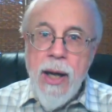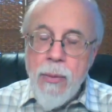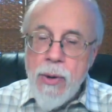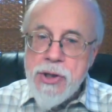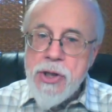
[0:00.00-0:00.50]

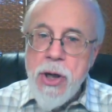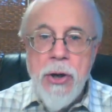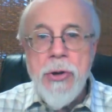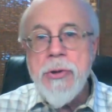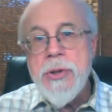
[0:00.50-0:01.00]
which
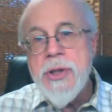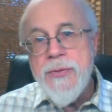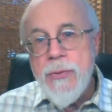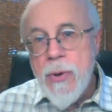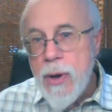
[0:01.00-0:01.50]
codes
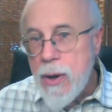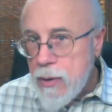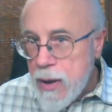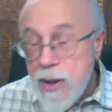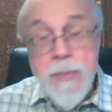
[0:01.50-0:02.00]
for
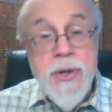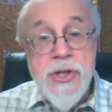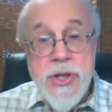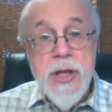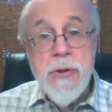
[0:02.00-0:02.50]
the
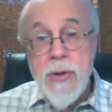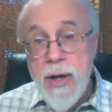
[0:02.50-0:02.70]
machinery